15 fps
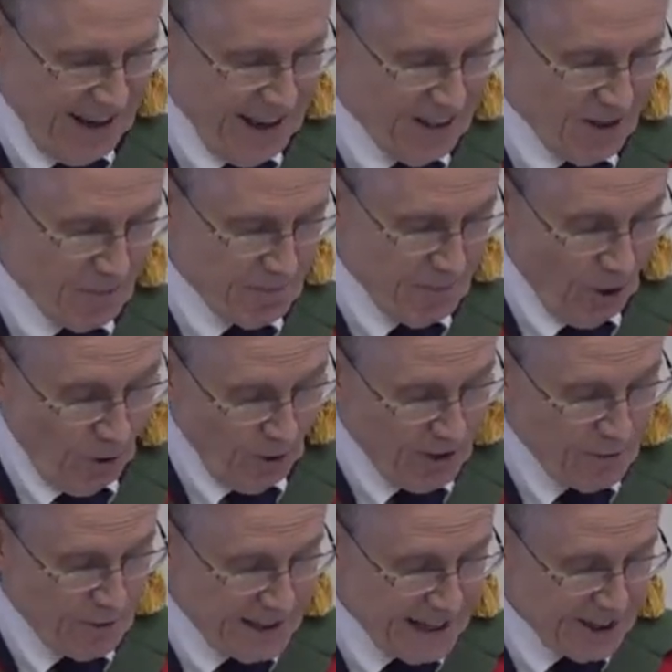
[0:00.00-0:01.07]
It's
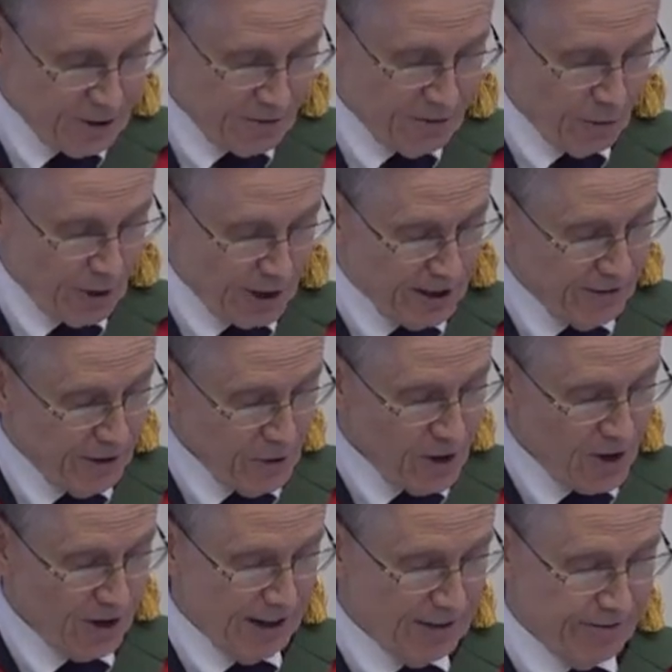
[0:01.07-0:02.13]
also a day to look forward to the
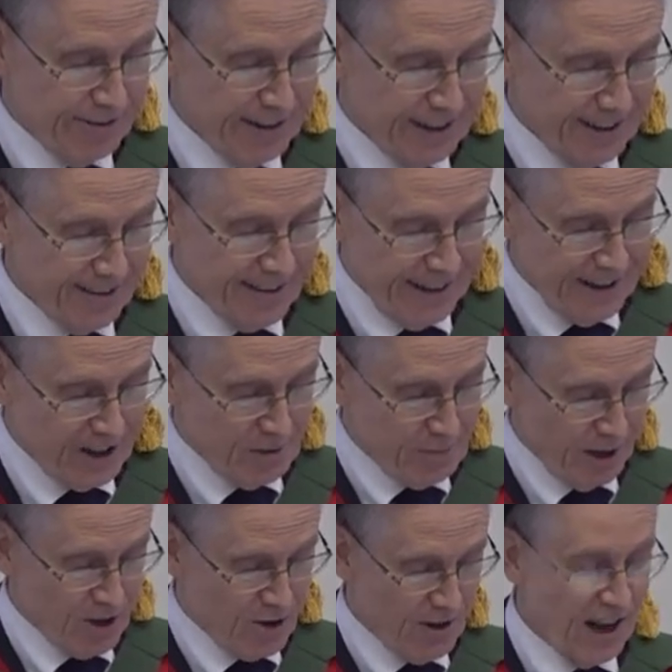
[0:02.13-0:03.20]
future and feel excited
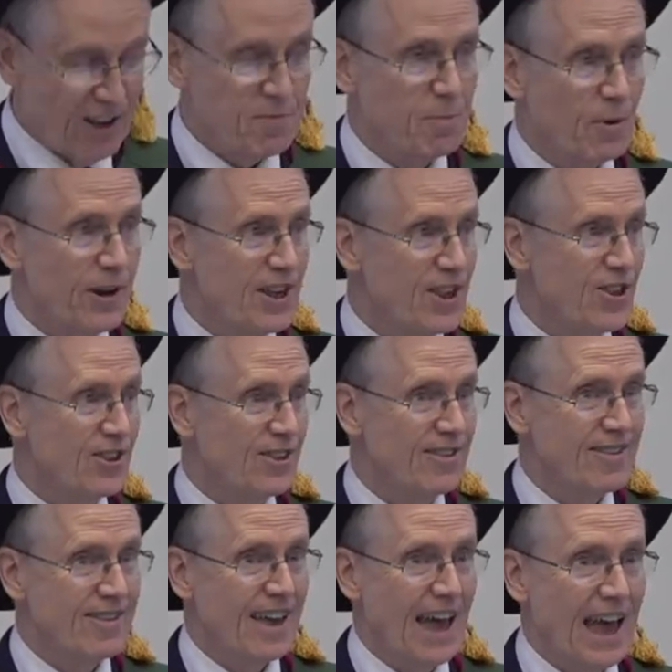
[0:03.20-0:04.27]
about your
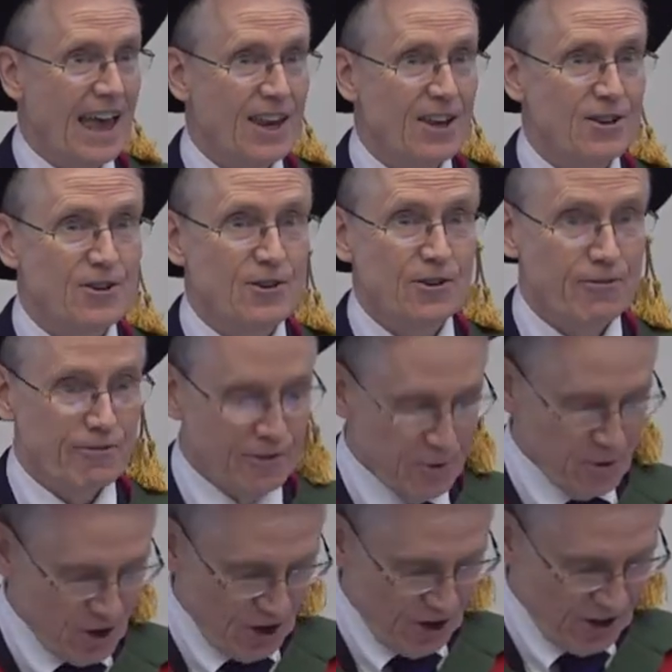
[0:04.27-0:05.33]
aspirations and your
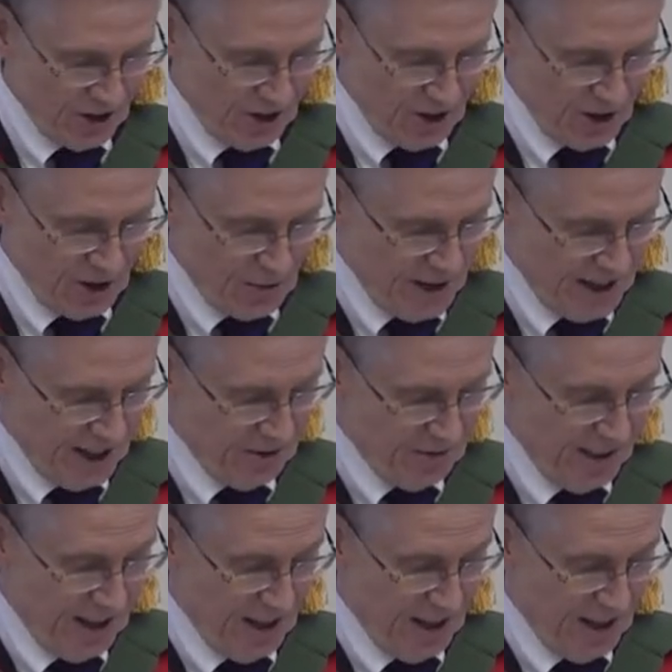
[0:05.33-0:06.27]
future career.